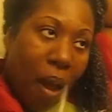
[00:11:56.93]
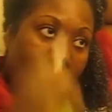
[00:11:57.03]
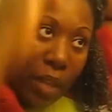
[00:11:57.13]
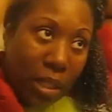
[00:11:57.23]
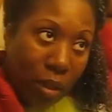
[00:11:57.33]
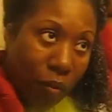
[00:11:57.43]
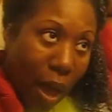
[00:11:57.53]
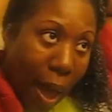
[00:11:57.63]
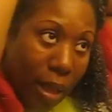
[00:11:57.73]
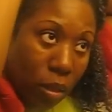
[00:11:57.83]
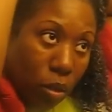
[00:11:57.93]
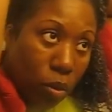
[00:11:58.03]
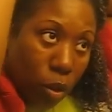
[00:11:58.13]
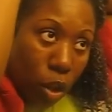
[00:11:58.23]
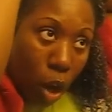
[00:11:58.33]
at this event,
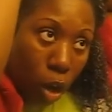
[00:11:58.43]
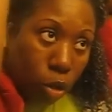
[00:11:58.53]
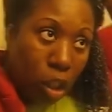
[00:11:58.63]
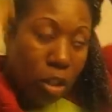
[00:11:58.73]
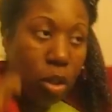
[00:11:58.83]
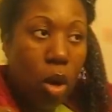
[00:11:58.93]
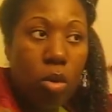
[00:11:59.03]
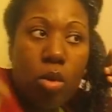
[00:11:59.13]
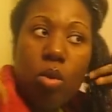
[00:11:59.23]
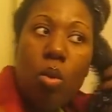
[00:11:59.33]
you know, just go to